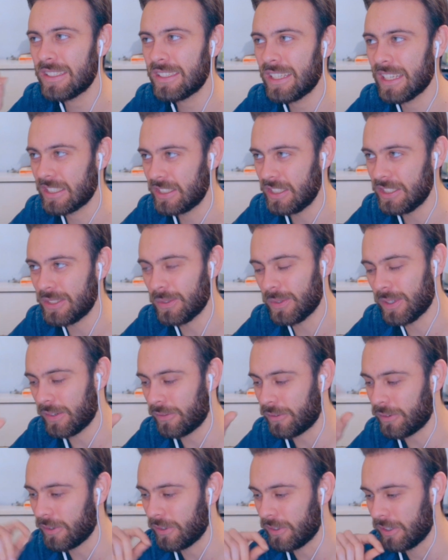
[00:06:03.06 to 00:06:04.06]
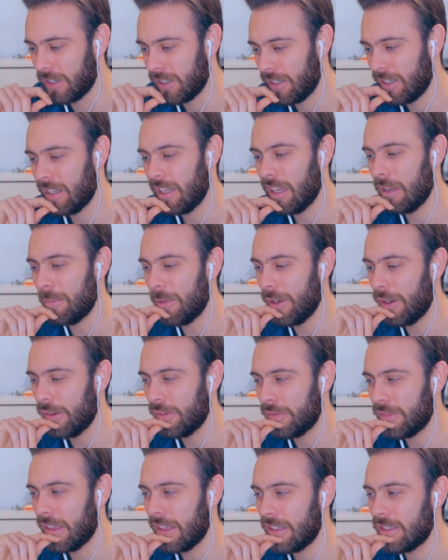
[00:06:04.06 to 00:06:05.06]
this, like she's doing it for a
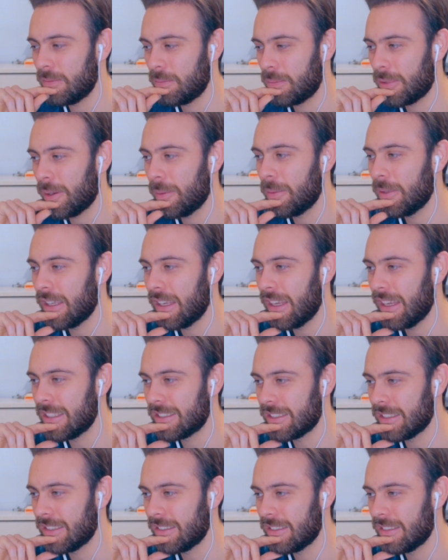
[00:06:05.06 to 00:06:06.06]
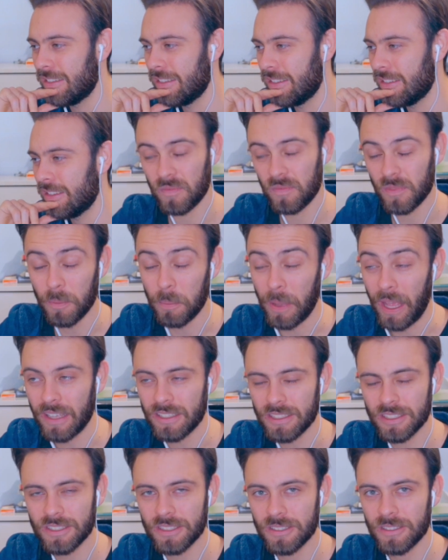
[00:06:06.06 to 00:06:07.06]
motive that probably isn't the
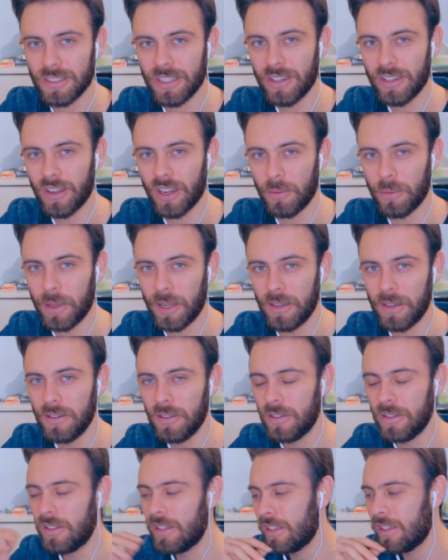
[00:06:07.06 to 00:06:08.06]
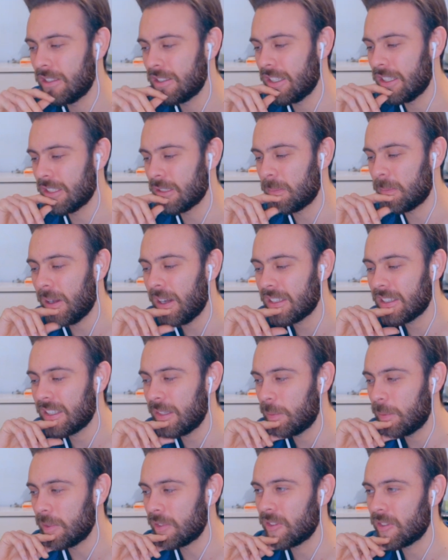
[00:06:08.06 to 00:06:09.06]
best. You know what I mean? So there's a part
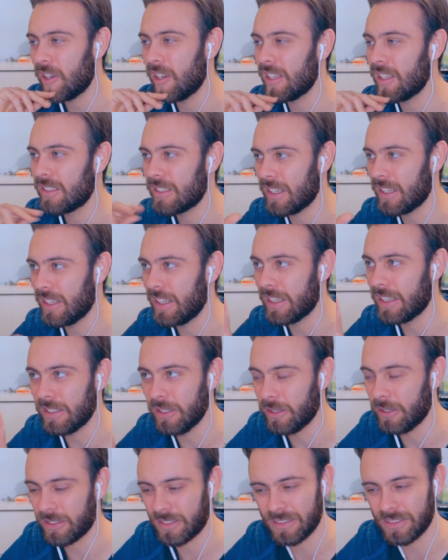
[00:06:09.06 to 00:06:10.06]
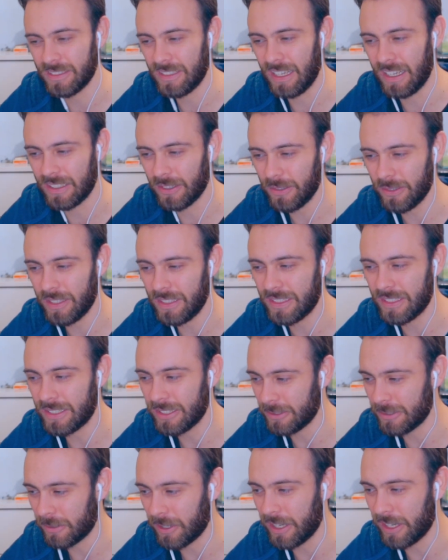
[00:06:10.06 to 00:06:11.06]
deep inside that's kind of like, look, I don't think this
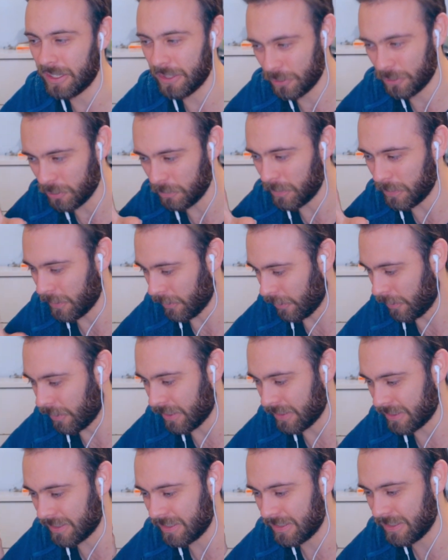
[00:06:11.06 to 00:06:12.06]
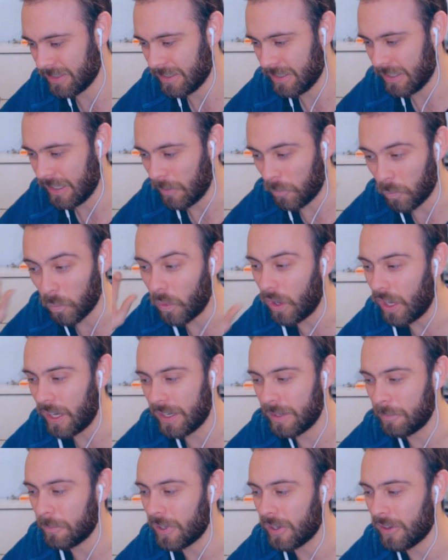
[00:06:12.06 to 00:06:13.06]
is right. You should be honest. Why
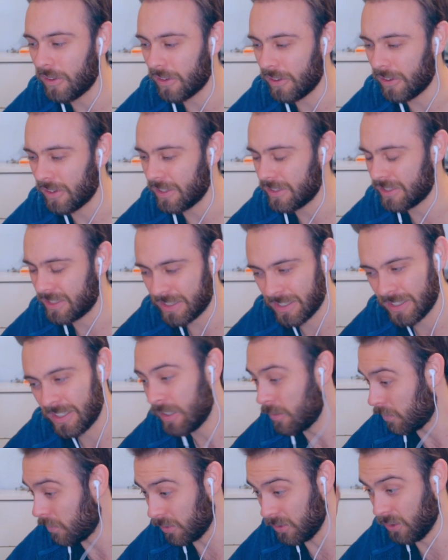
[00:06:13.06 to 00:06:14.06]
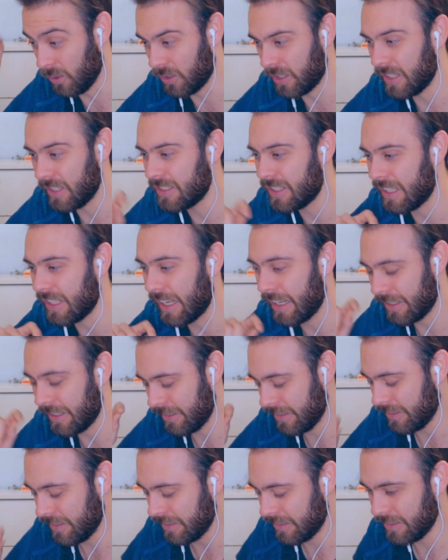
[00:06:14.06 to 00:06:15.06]
am I not honest? Well, look into that.
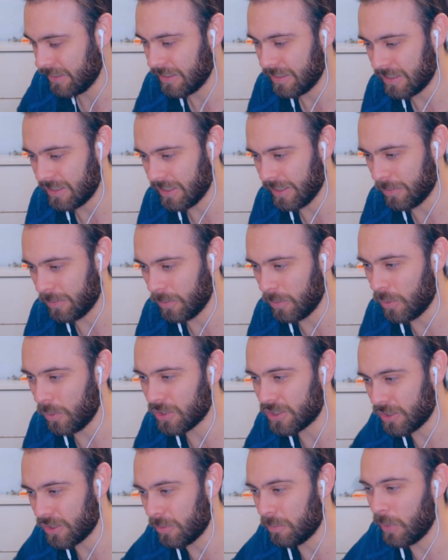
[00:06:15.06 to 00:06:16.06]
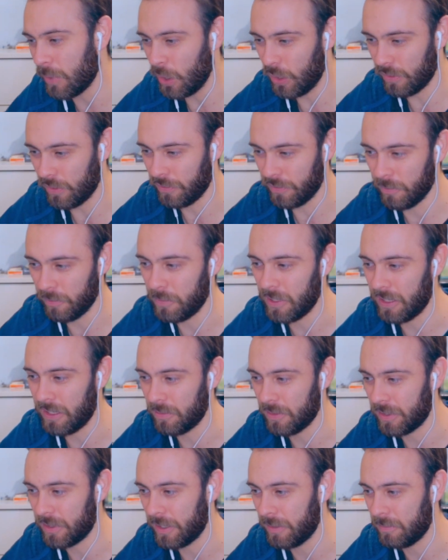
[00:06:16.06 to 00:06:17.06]
Like, what's your motive for being
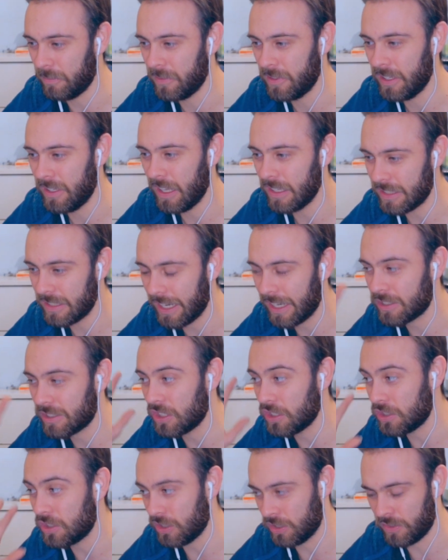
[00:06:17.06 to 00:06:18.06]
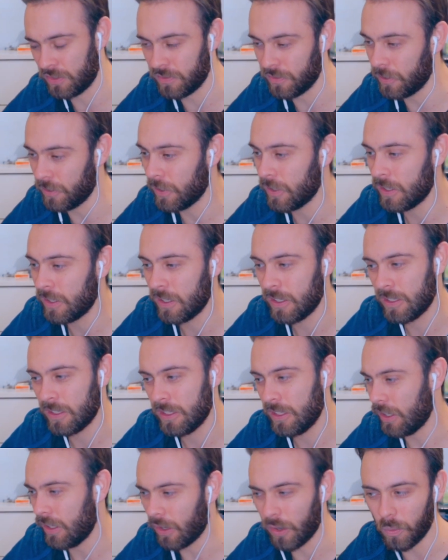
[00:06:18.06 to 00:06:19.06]
with him? Is it actually just for,
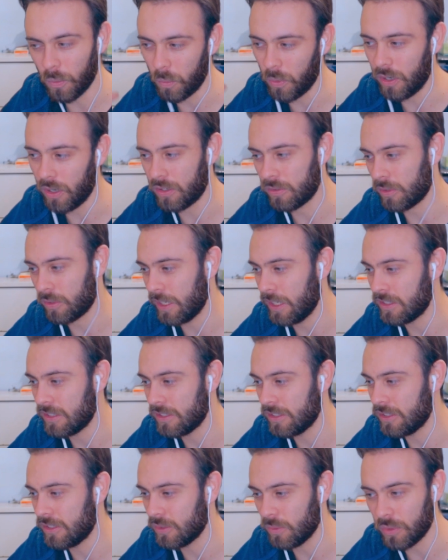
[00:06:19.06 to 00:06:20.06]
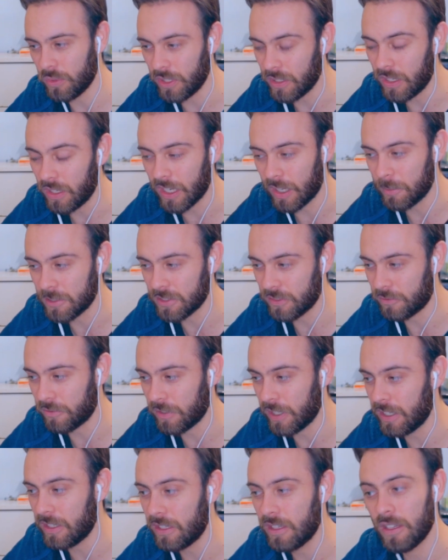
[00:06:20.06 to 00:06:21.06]
you know, work reasons, or do you like him as a
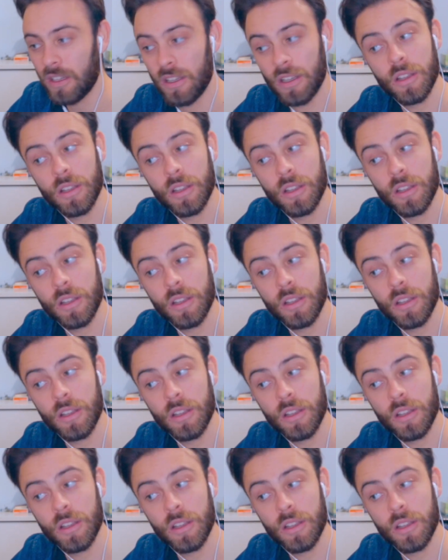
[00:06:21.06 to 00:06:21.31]
friend?